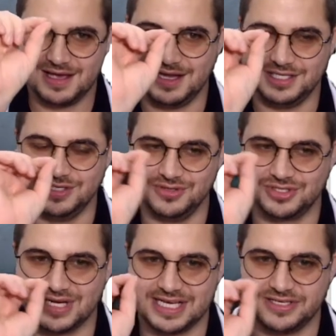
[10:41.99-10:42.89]
and you
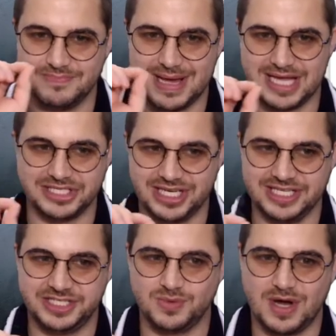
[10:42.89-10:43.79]
try to match
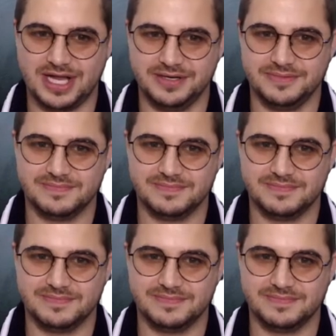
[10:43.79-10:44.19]
each one.